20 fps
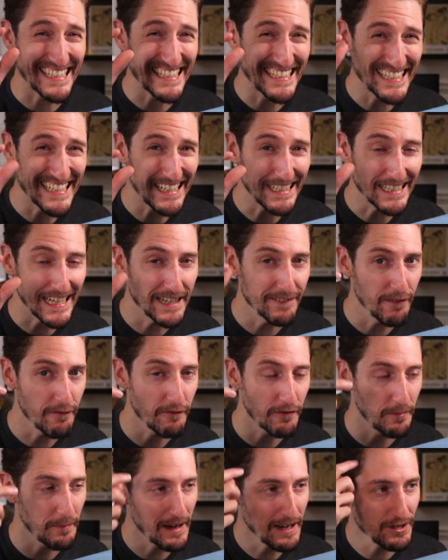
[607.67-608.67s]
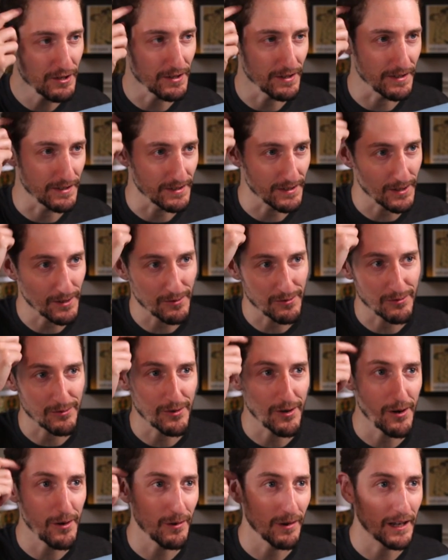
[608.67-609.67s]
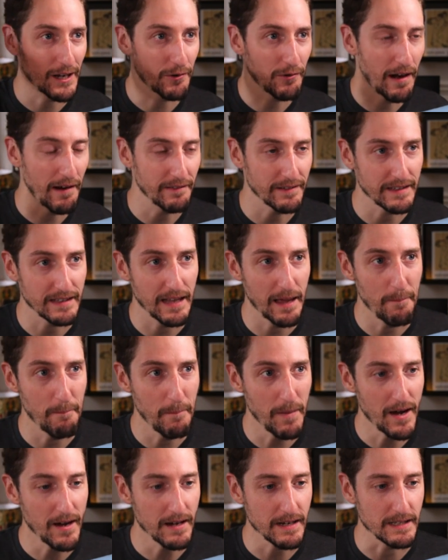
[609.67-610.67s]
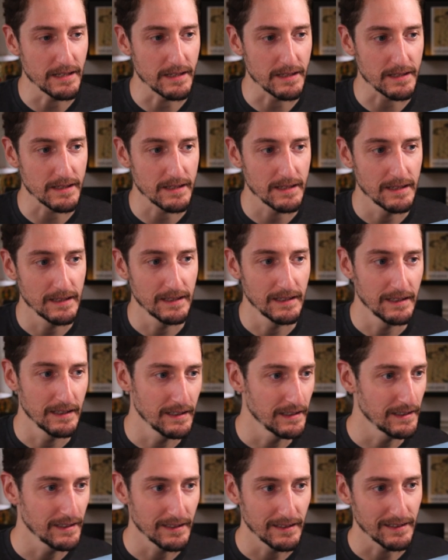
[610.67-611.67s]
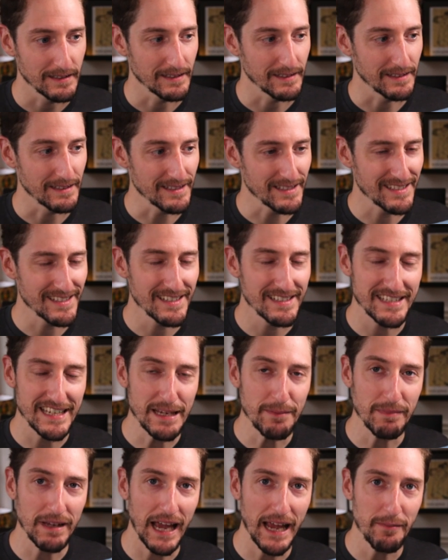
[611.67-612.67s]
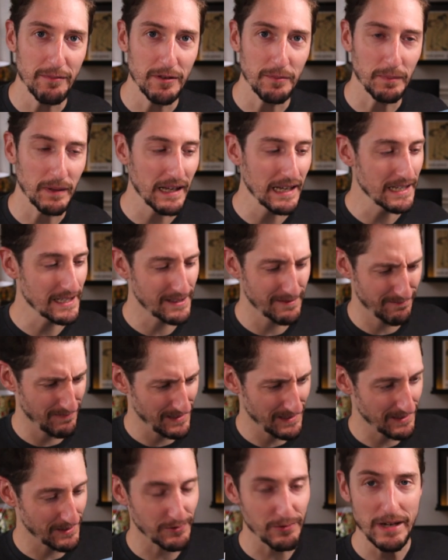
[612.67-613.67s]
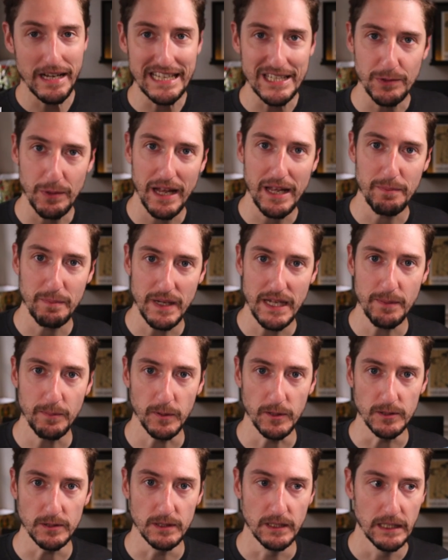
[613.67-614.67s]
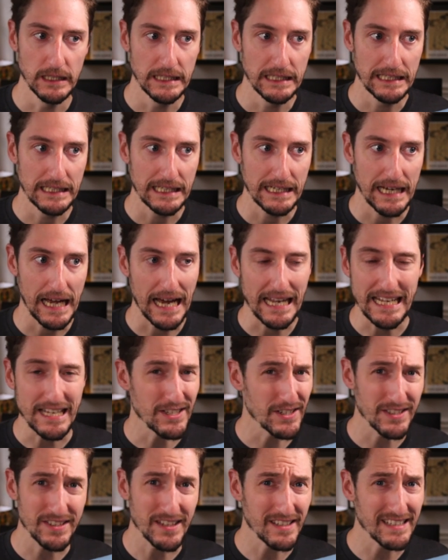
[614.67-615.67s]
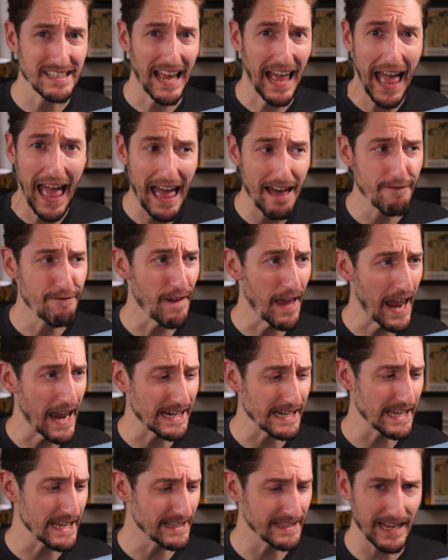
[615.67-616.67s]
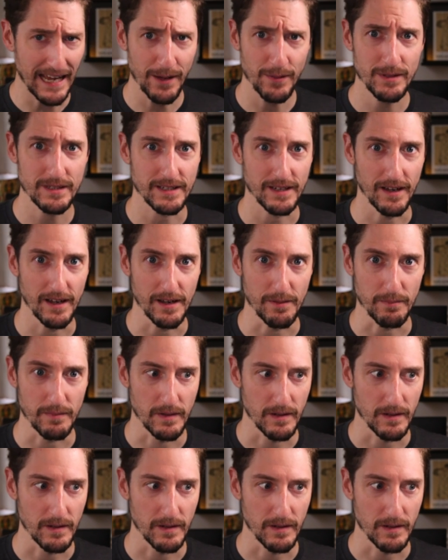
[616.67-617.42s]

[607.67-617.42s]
a nugget of information to start rolling around in their minds, this is a team game that plays like three to eight people, and it just doesn't have any downtime.